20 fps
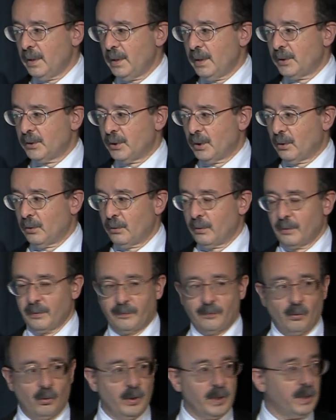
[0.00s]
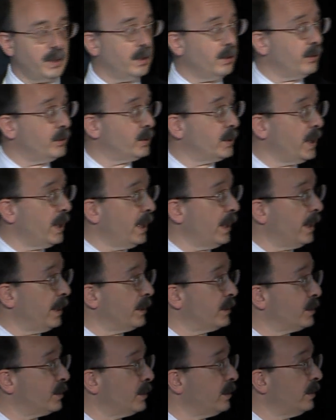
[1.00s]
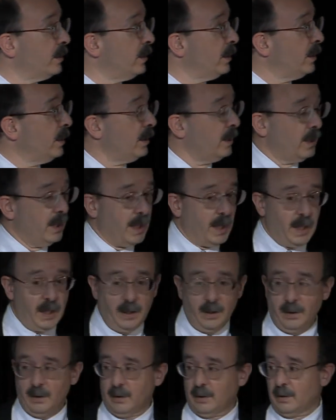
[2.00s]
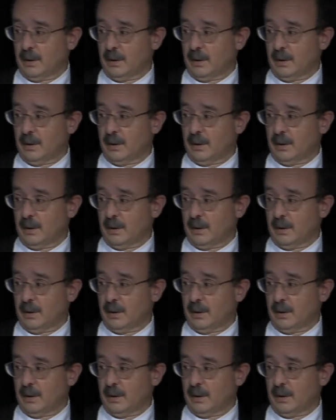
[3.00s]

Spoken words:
So 40 years hence, a